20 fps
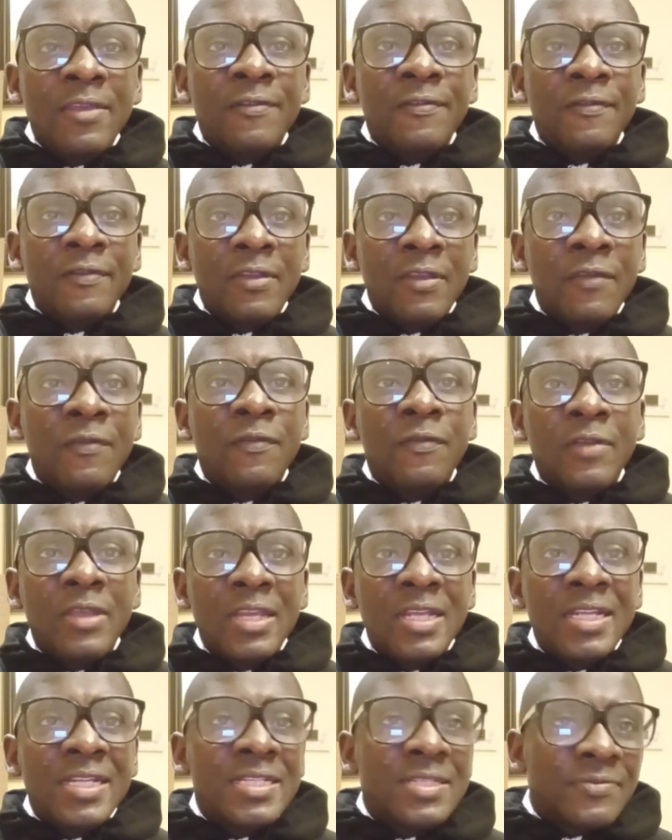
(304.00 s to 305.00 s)
if
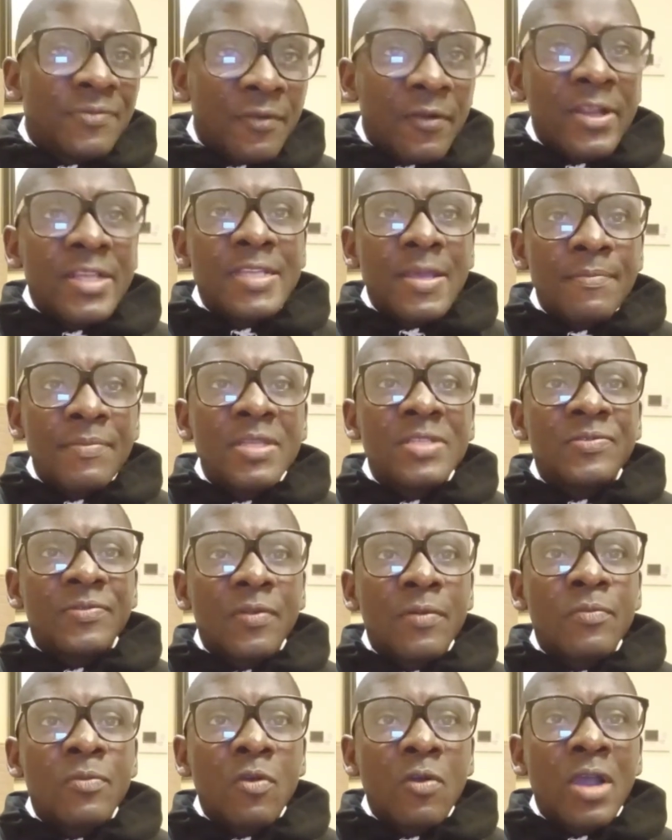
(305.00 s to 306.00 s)
it's, for example, it's
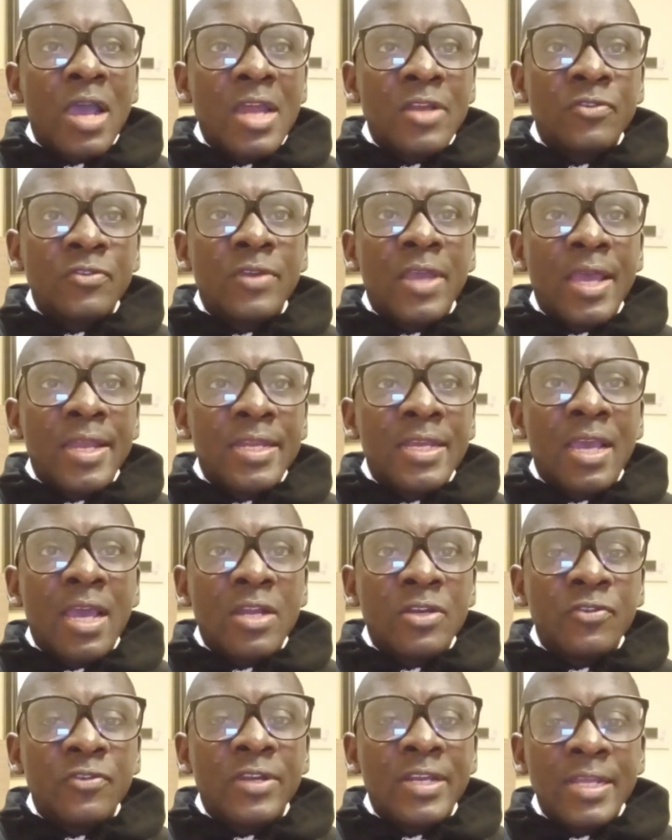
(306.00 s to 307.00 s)
from your country and you
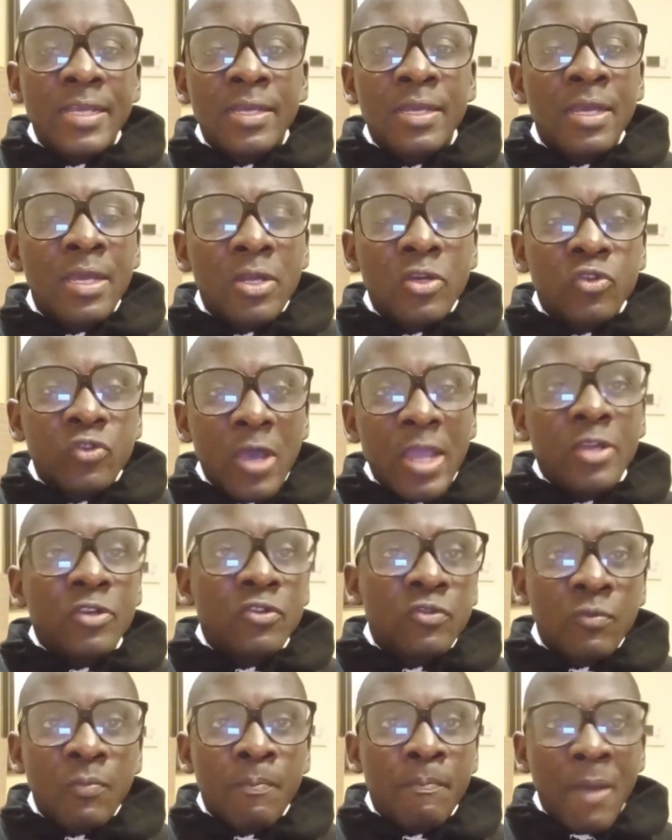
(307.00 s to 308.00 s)
can really try
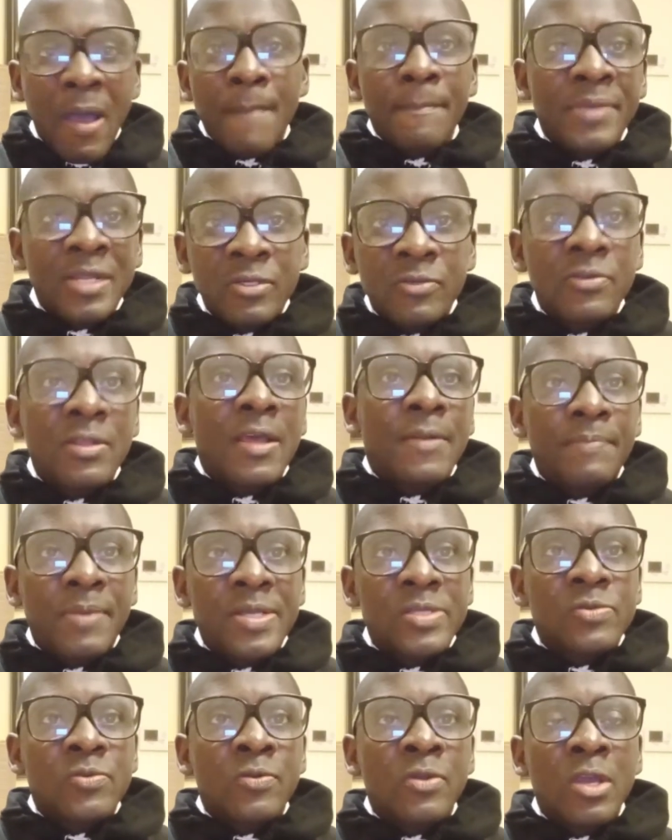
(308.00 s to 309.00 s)
to bump into that
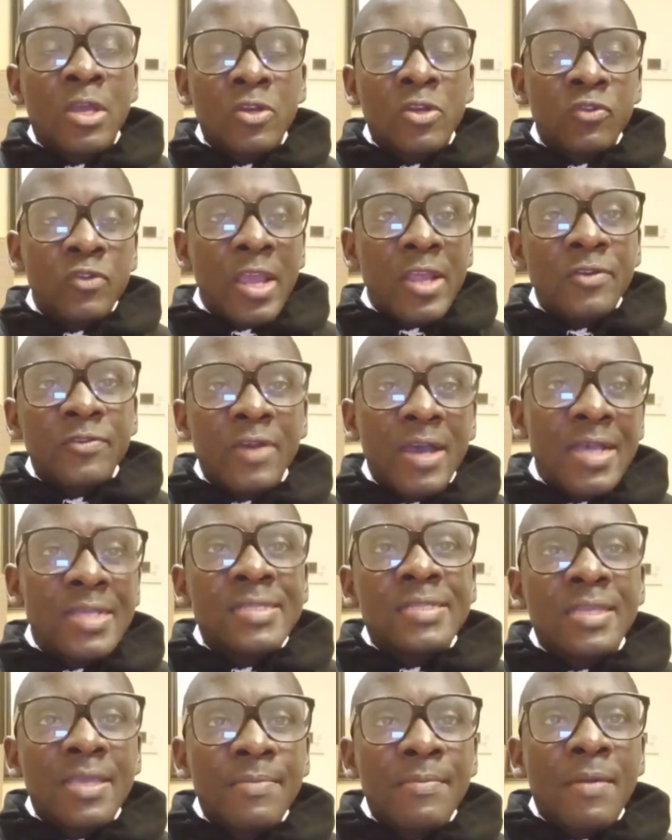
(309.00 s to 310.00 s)
person. Try to
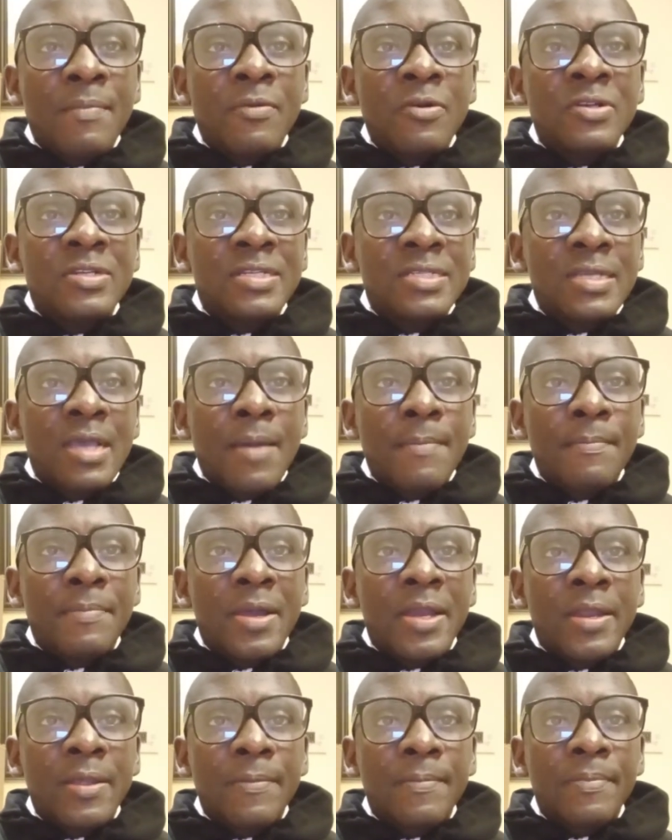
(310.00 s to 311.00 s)
ask him about his
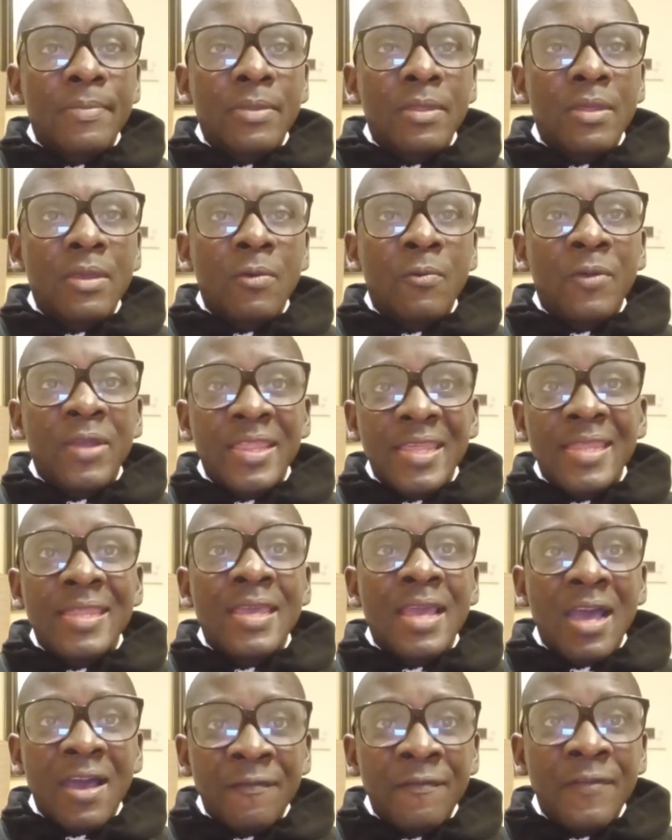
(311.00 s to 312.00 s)
company, whether
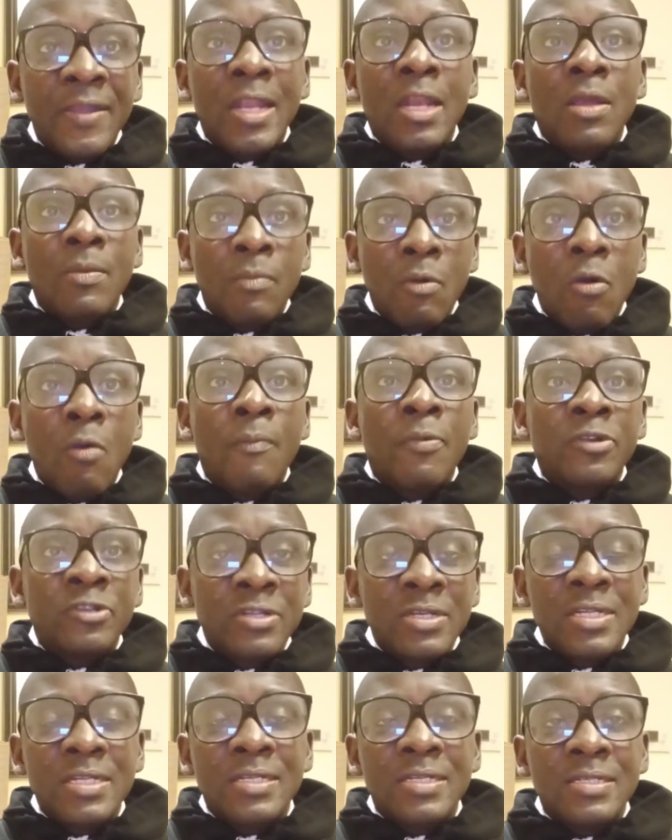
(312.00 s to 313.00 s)
there are available
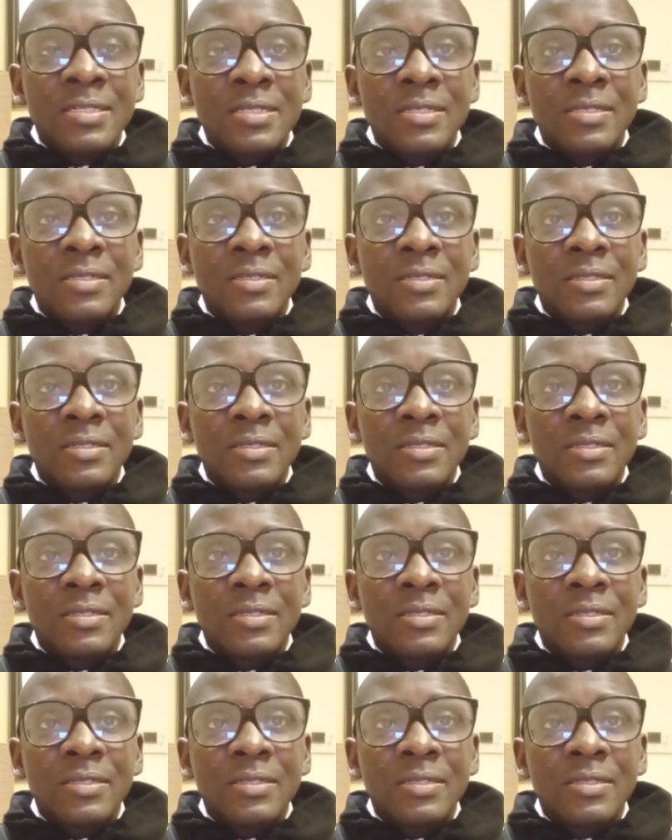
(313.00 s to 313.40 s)
opportunities.